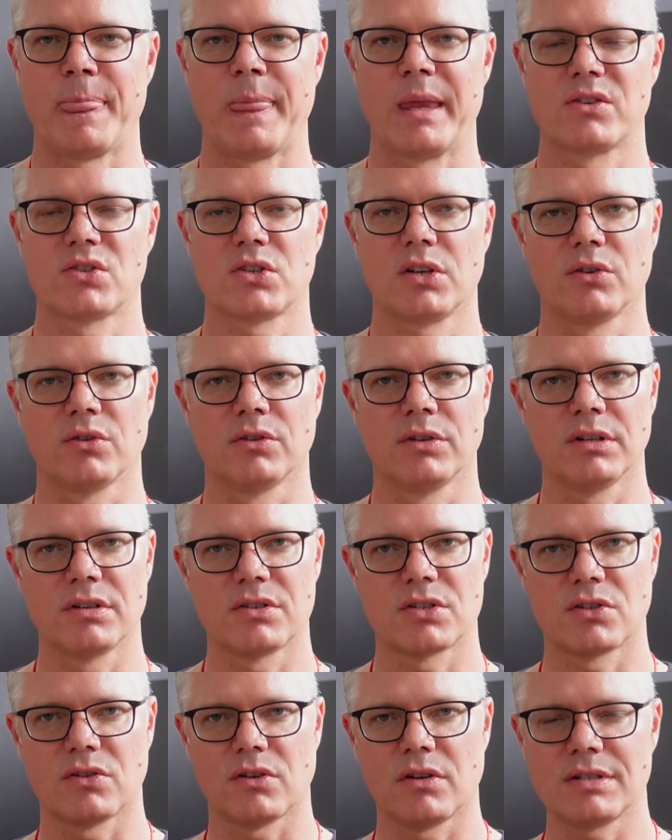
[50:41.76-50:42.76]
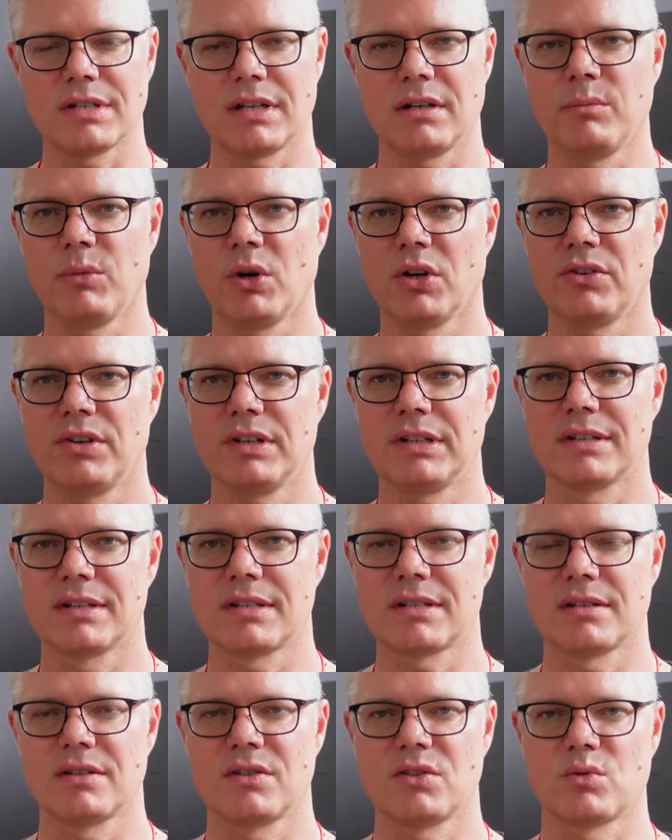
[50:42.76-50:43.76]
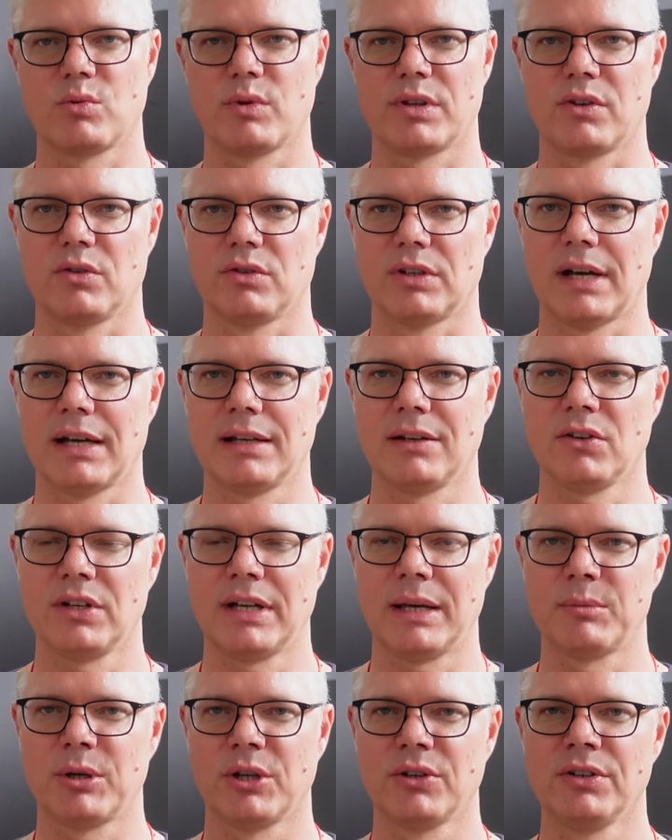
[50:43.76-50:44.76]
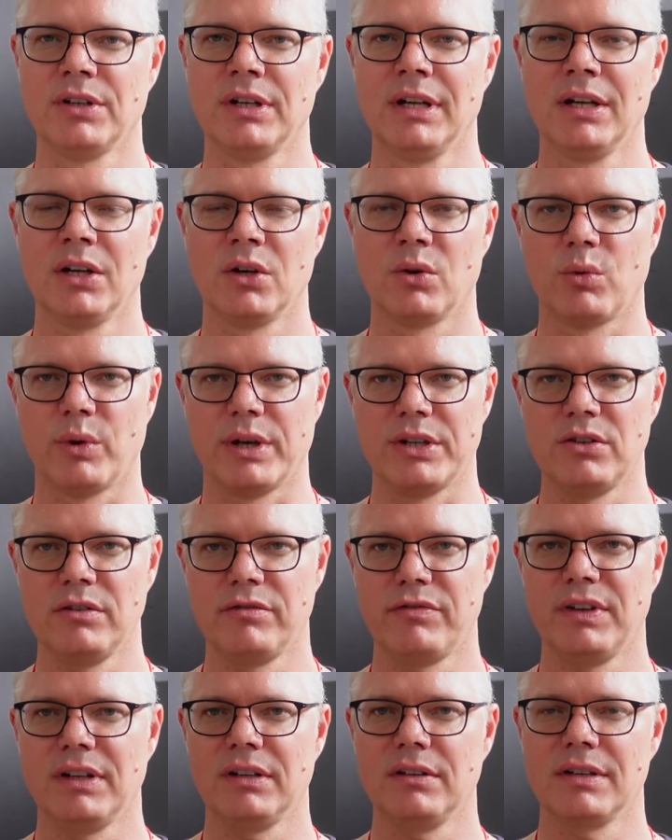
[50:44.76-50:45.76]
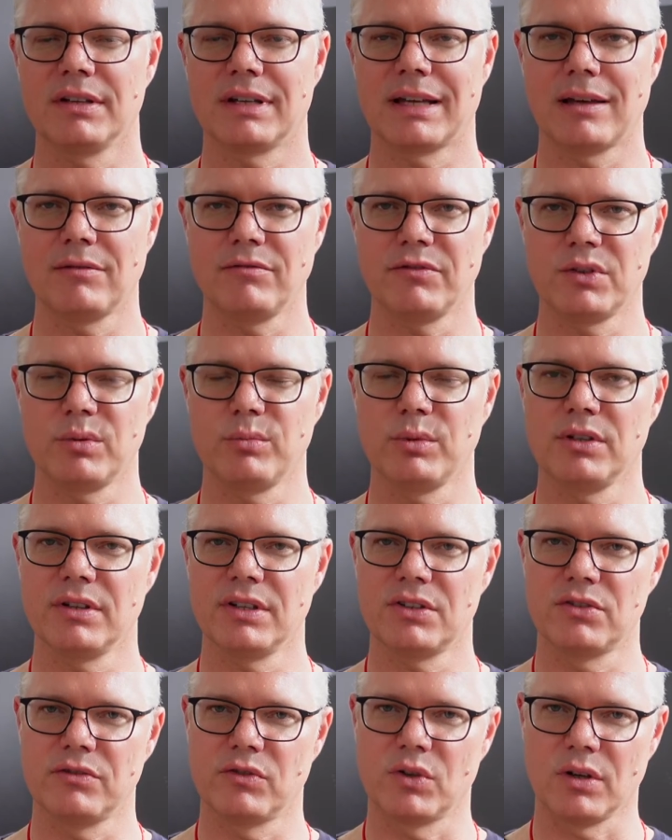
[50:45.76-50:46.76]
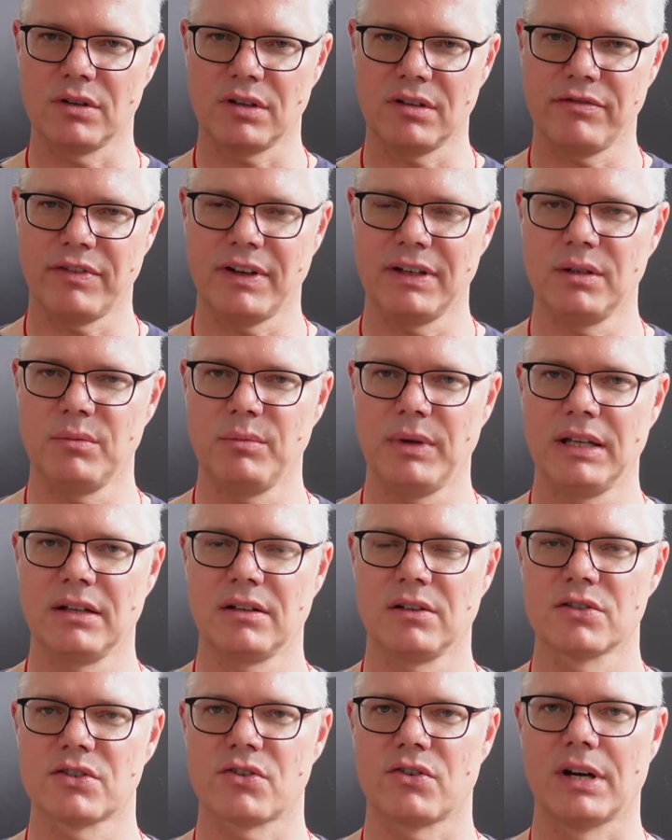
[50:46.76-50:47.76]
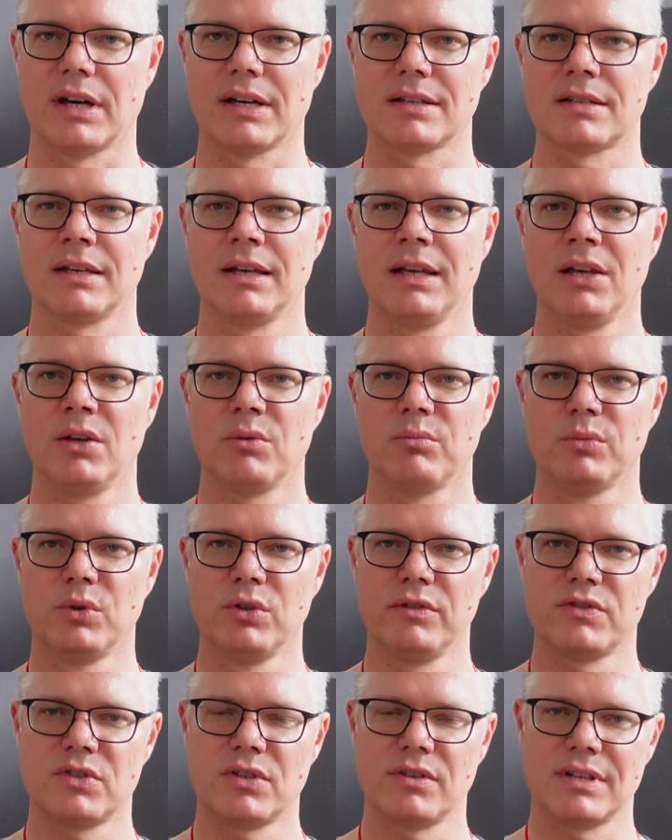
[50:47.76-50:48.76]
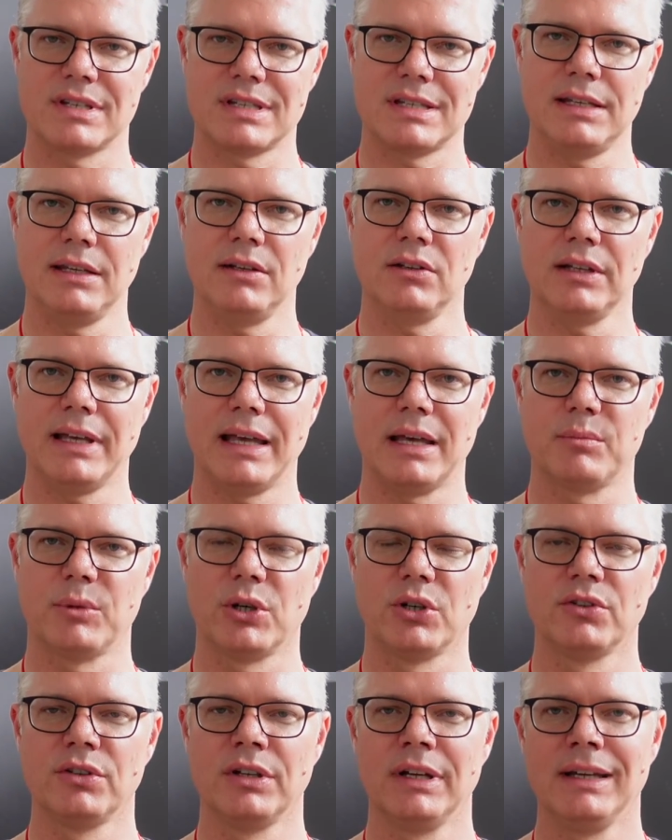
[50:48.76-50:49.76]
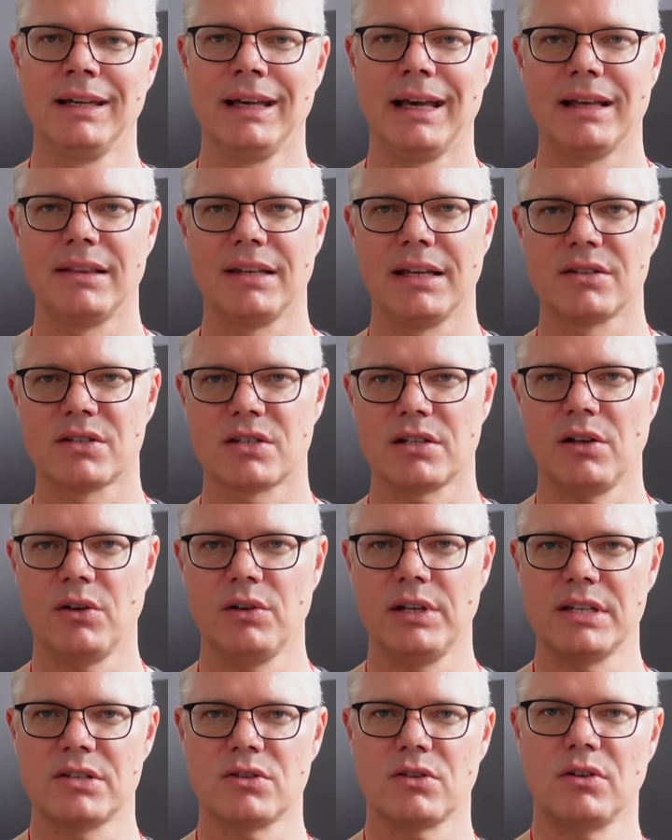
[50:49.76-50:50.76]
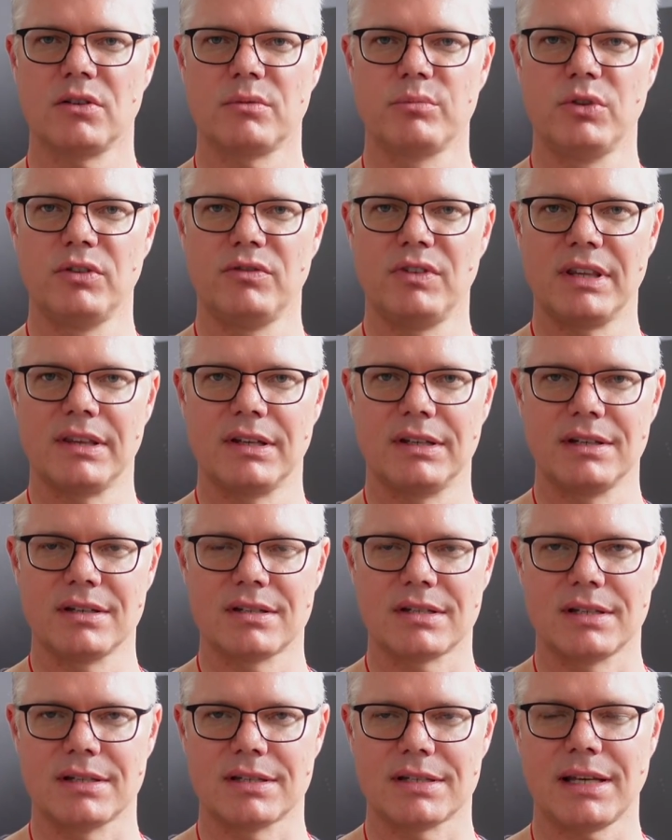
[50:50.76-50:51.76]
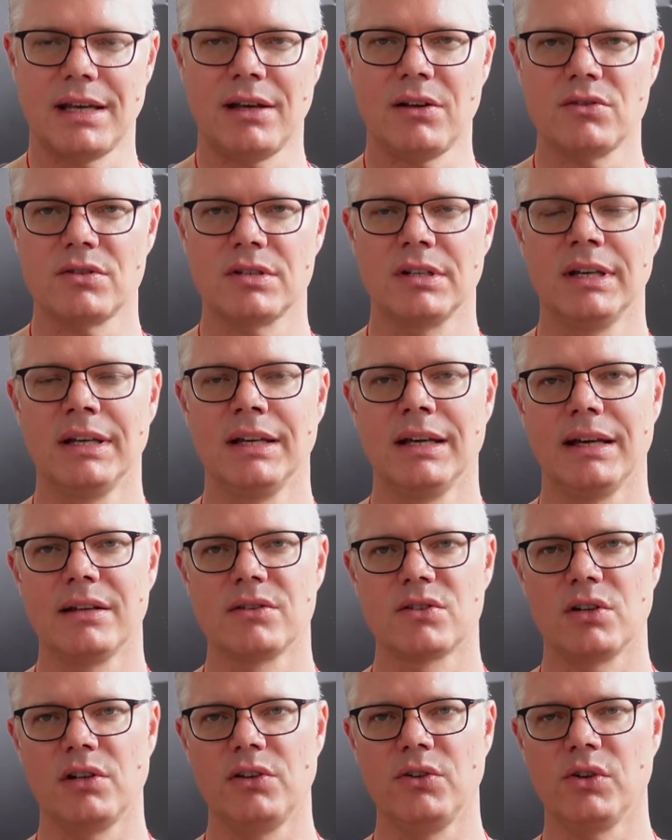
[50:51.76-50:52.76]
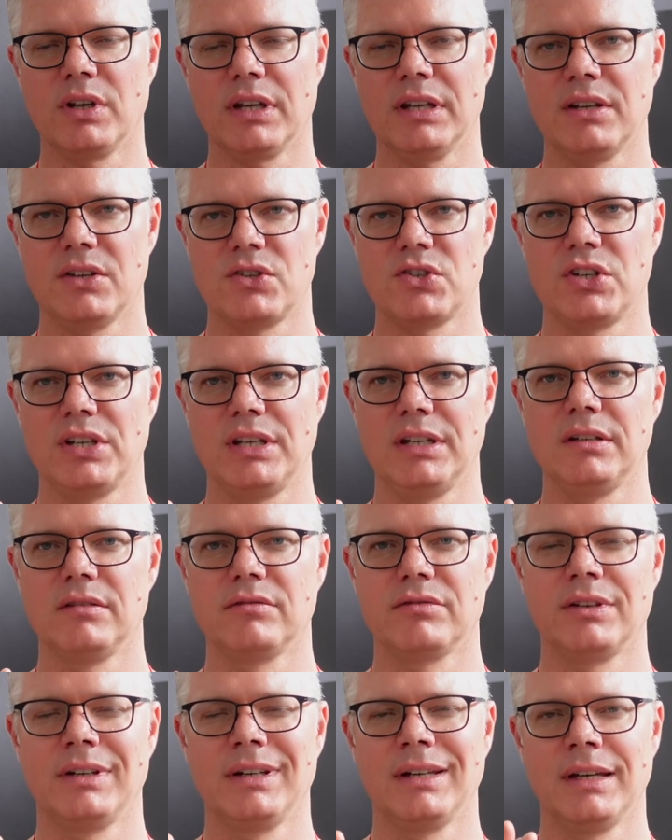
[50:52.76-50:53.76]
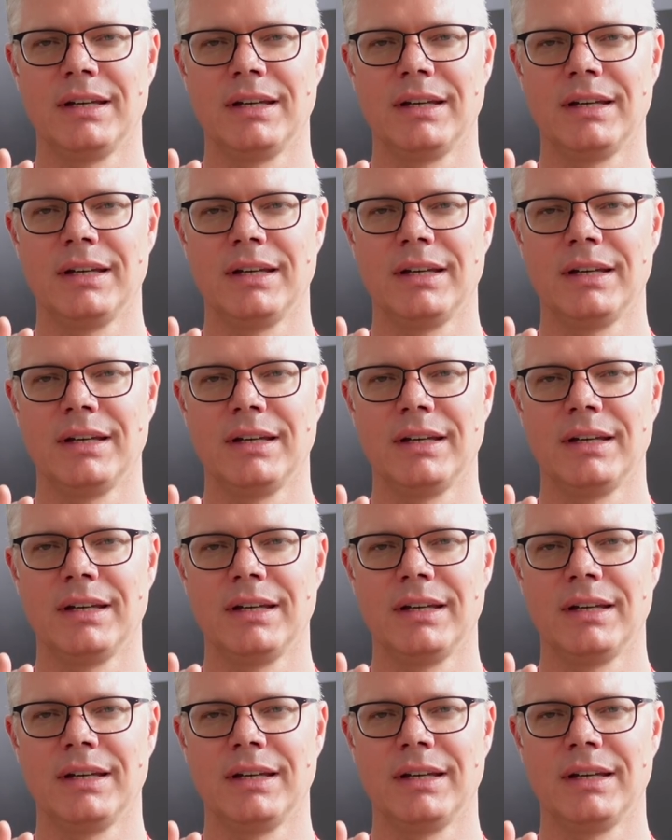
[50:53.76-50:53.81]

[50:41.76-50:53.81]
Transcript: So, start at a moderate distance with your nylon ammo. When you feel comfortable that you've got the fundamentals right, move to the steel ammo and then slowly start moving the distance out until you can achieve